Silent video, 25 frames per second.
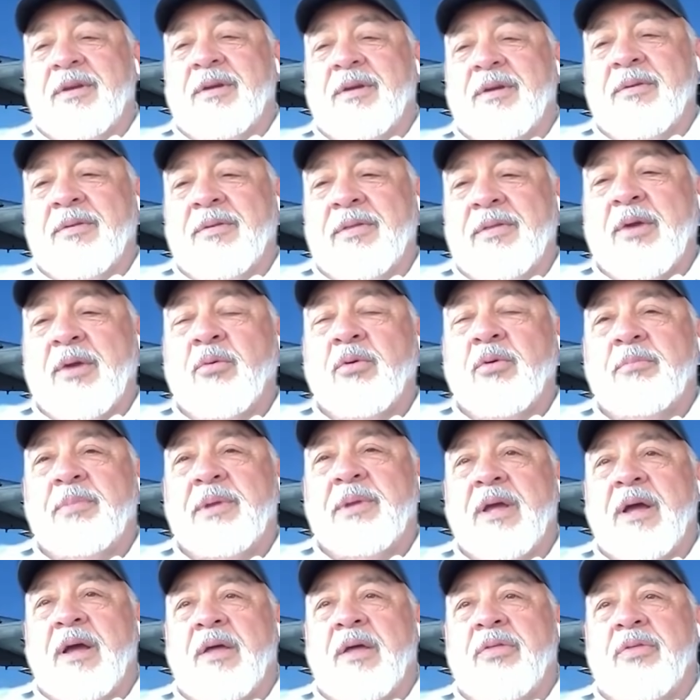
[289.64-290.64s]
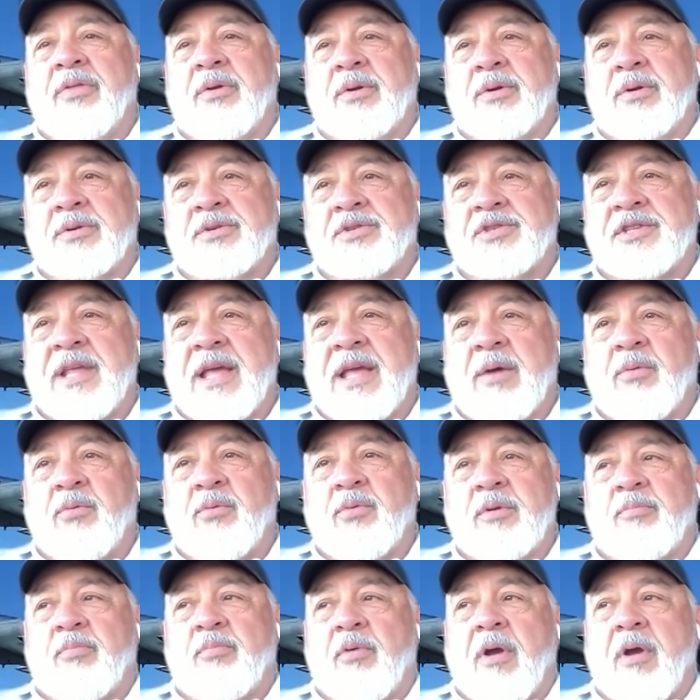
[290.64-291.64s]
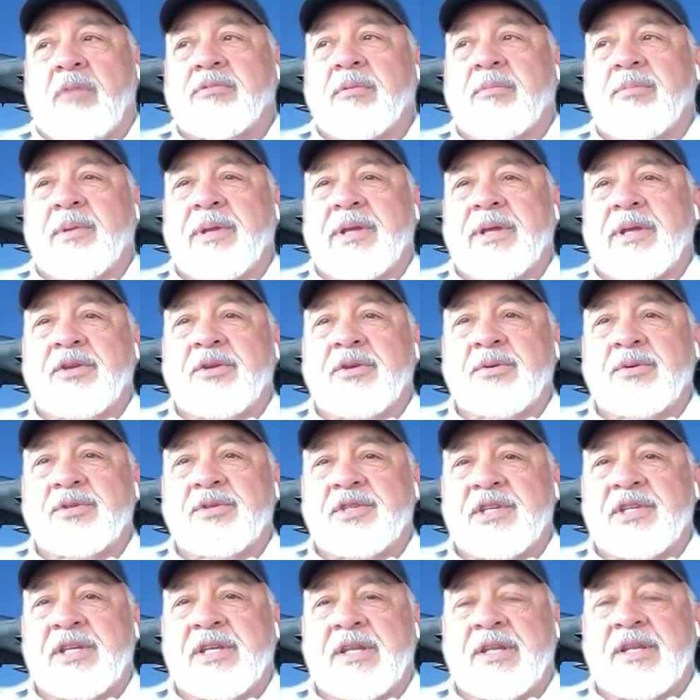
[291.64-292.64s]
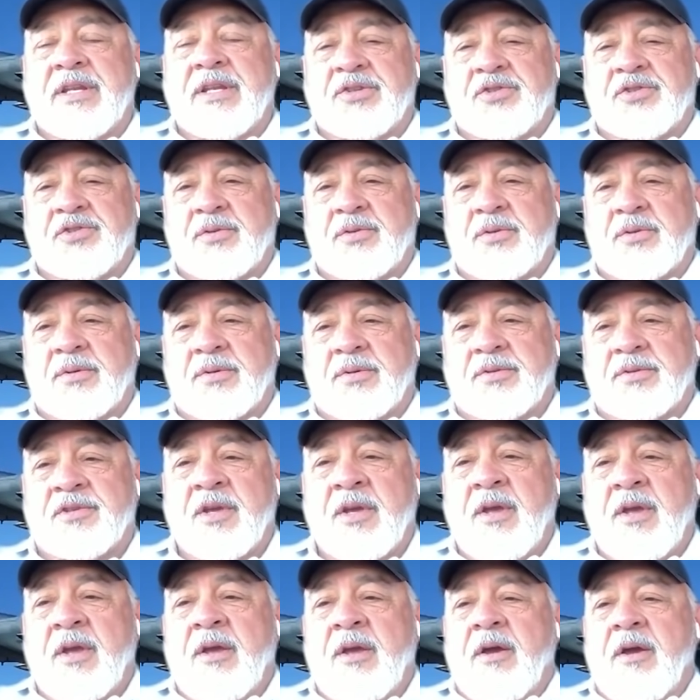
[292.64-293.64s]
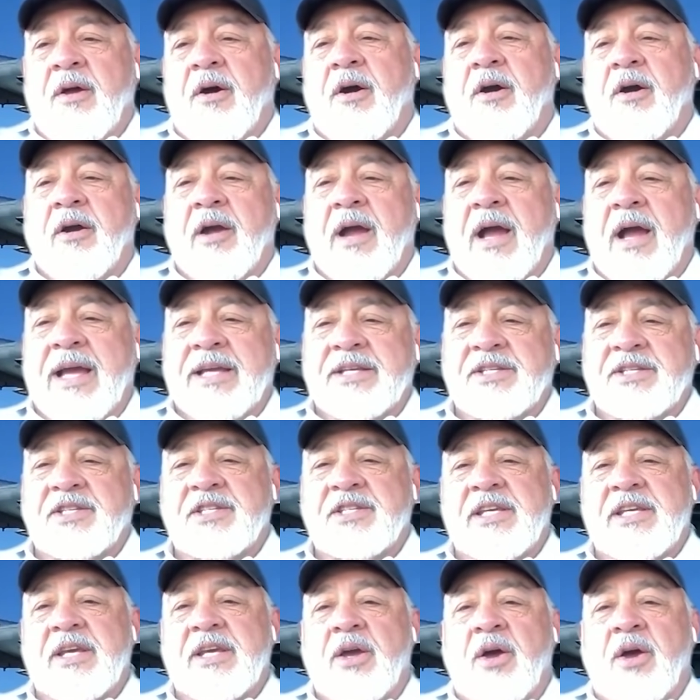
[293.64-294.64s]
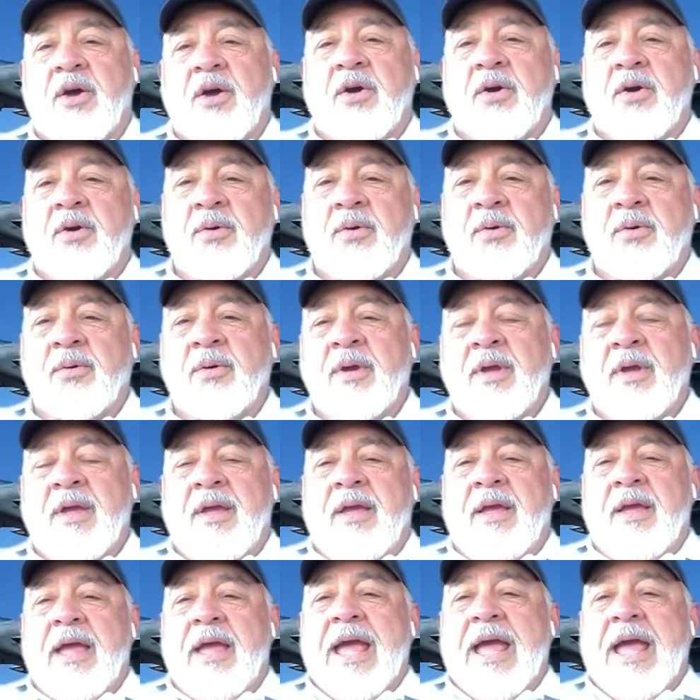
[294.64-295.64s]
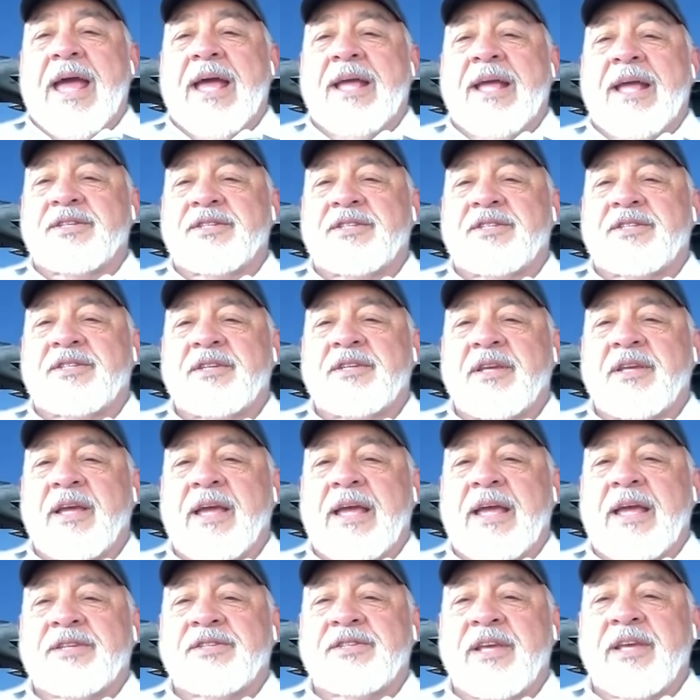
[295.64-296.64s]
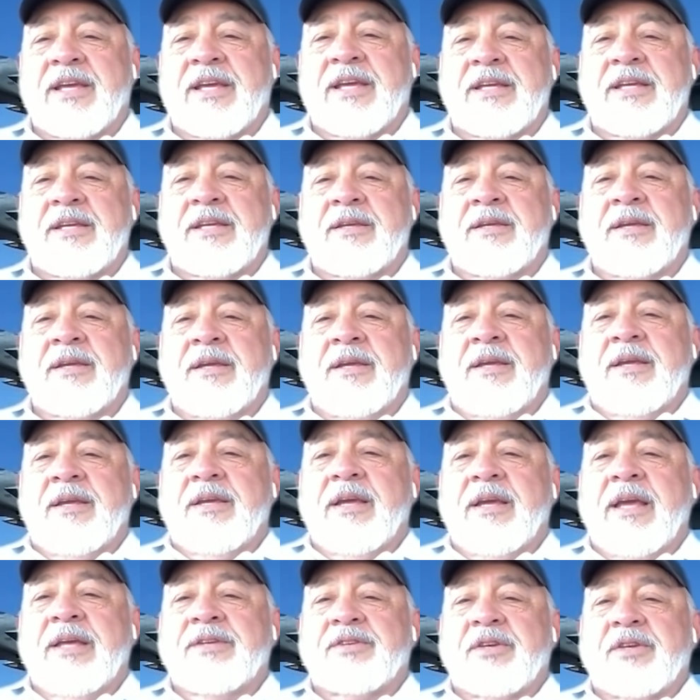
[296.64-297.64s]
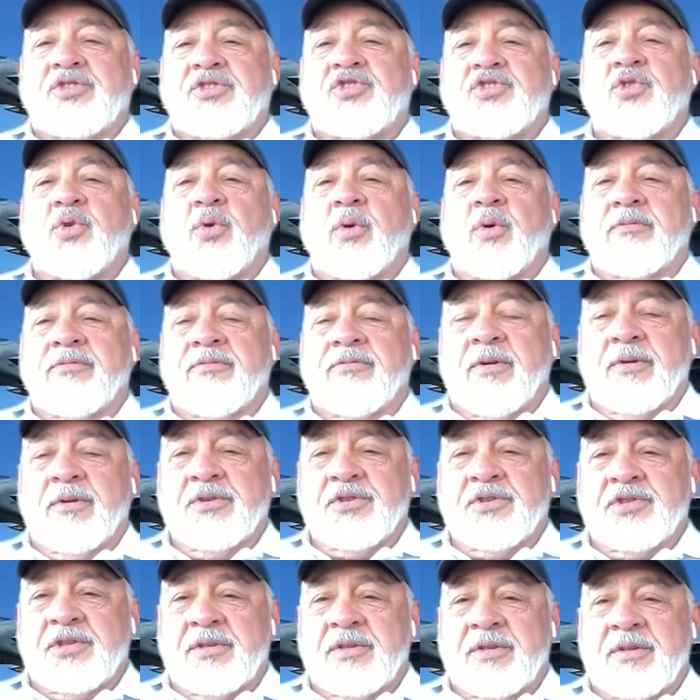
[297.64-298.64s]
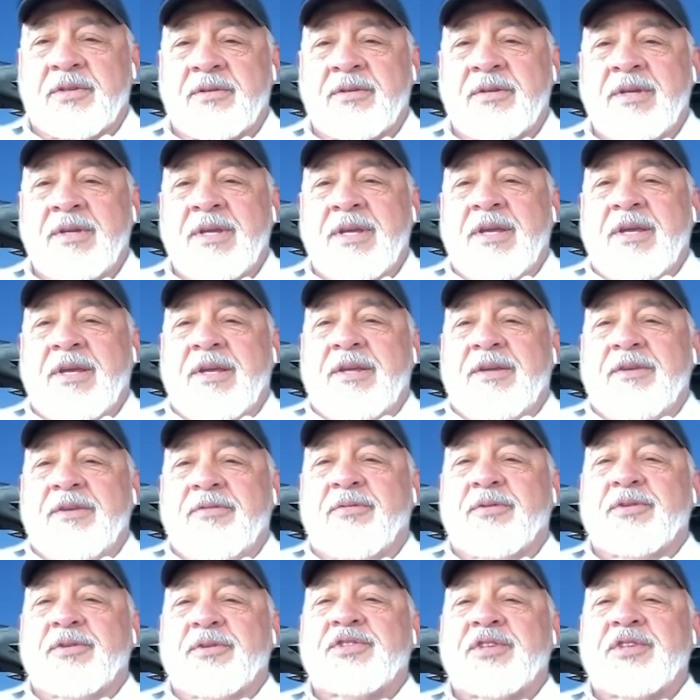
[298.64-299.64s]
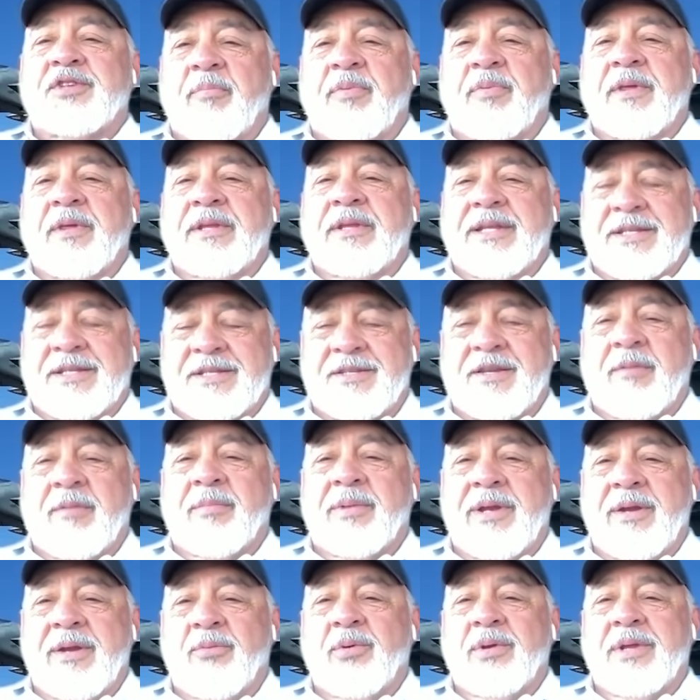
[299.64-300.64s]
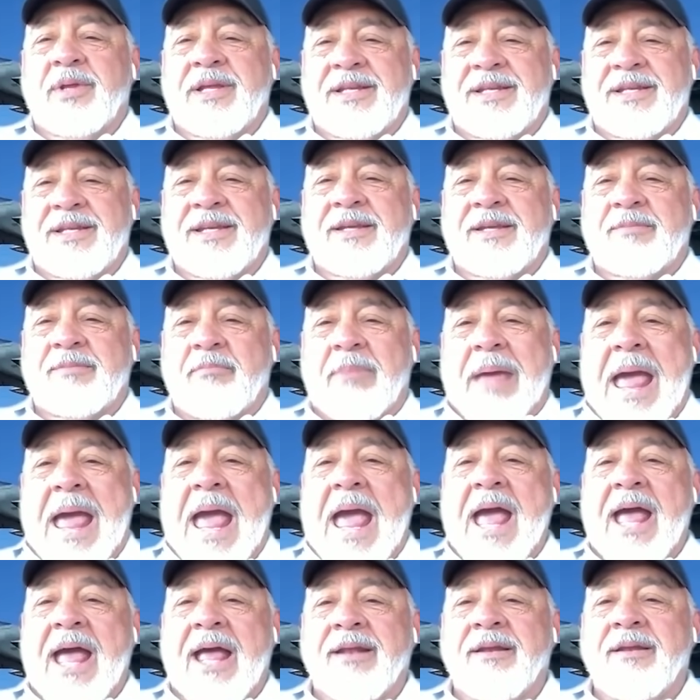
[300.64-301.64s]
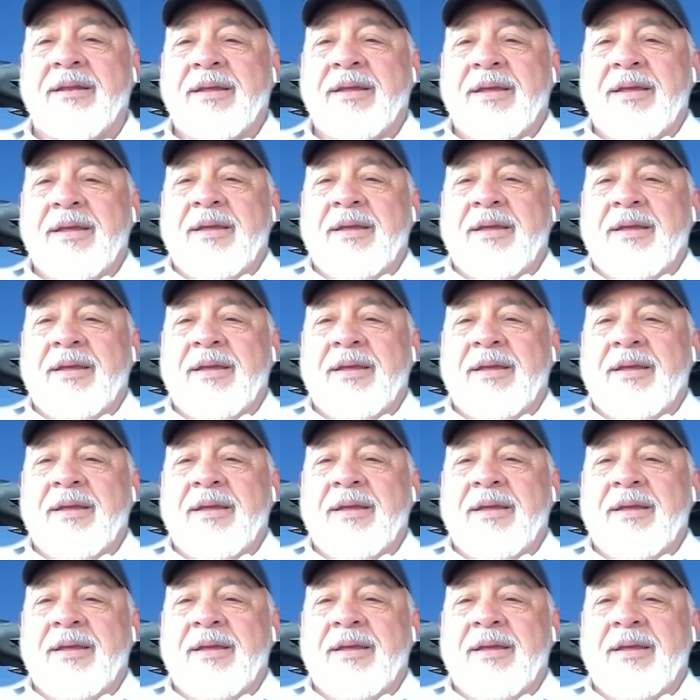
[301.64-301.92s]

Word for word: There there would be others that would probably use the initials R I C O as as a as a short version for something that somebody really did bad,